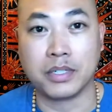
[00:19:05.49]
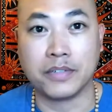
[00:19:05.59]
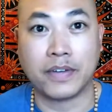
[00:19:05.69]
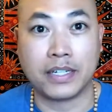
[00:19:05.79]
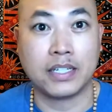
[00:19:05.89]

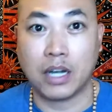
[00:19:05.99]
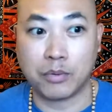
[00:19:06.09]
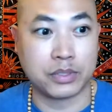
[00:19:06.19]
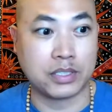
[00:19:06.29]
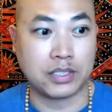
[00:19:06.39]
If I
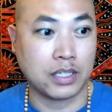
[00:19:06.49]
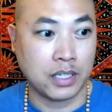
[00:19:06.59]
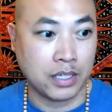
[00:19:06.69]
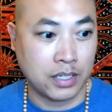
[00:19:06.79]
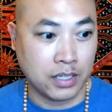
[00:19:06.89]
wasn't
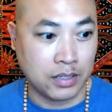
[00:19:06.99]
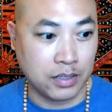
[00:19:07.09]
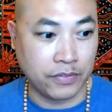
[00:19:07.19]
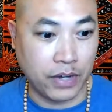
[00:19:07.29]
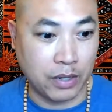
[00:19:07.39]

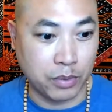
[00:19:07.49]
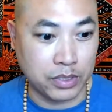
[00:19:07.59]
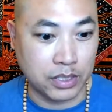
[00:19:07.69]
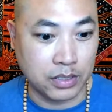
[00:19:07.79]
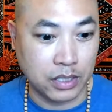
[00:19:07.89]

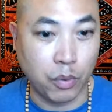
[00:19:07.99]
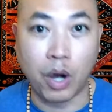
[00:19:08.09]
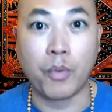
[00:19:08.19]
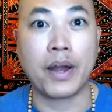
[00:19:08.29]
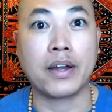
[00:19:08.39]

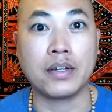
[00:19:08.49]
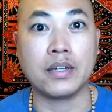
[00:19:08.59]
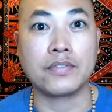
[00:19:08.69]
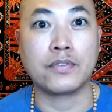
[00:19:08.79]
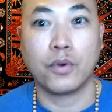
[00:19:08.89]
aware
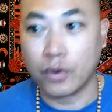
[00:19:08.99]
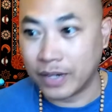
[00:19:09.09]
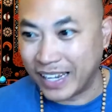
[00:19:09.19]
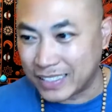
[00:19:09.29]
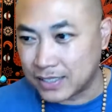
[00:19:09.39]
enough or
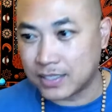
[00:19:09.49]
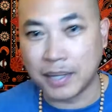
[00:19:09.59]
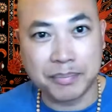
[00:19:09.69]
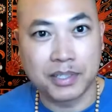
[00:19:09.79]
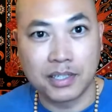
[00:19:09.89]

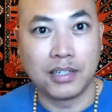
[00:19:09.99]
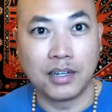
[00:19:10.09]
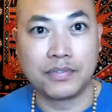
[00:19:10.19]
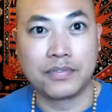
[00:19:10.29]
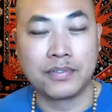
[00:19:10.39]
accepted
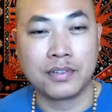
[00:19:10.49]
enough.